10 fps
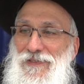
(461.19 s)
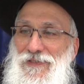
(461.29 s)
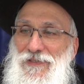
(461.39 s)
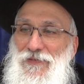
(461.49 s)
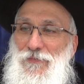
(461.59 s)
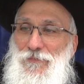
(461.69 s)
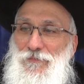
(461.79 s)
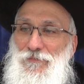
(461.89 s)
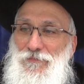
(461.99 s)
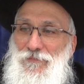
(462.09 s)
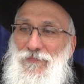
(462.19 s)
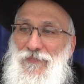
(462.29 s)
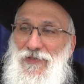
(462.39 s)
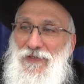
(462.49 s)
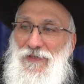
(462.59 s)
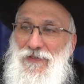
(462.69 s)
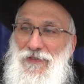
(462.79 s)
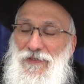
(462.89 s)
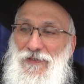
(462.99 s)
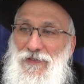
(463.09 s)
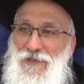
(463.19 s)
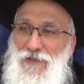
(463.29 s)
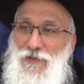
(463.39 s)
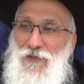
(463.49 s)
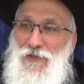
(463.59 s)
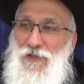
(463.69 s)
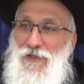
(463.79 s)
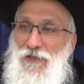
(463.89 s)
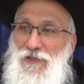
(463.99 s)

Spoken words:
(silence)